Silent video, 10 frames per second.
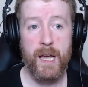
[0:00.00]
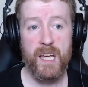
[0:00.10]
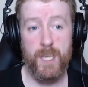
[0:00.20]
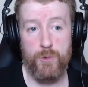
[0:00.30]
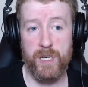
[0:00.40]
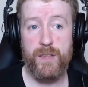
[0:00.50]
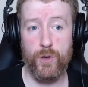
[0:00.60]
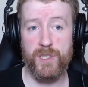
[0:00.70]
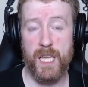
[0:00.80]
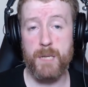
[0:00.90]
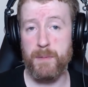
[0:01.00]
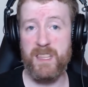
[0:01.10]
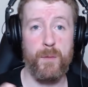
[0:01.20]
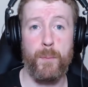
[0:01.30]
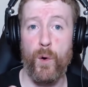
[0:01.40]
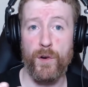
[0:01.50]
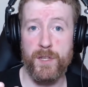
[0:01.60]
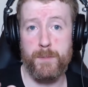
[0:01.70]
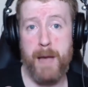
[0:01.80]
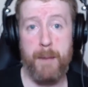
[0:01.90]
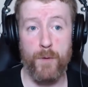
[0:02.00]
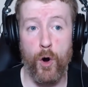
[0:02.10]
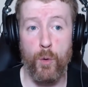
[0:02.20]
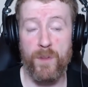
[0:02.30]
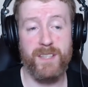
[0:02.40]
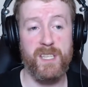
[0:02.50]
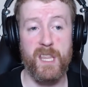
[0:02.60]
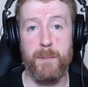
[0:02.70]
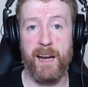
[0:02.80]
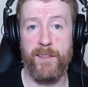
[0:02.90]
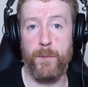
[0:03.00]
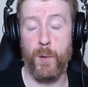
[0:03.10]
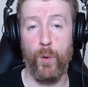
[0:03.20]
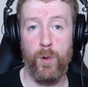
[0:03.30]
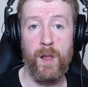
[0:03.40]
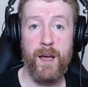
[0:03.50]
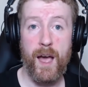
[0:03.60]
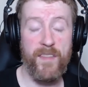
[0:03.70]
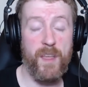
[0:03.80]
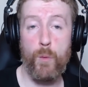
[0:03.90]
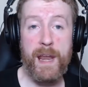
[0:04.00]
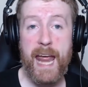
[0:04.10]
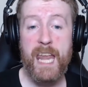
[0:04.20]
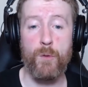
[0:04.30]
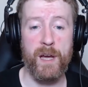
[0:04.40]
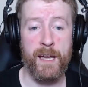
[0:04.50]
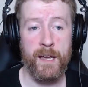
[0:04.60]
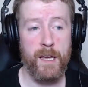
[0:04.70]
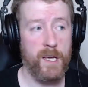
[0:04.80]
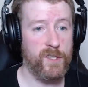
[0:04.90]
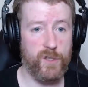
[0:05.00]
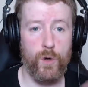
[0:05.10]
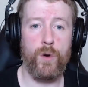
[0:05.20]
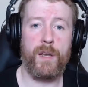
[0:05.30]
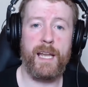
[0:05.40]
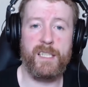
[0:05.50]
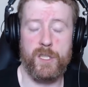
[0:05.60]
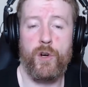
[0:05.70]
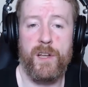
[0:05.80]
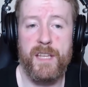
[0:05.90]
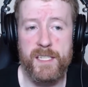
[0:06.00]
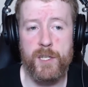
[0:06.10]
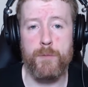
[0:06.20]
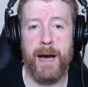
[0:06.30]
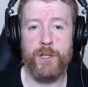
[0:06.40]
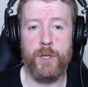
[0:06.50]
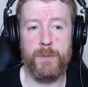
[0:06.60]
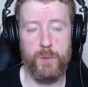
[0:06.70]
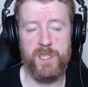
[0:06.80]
Usually those tend to be the opponent's map or one that's in the middle of the pool, and they win anyway. So let's look at these two matchups.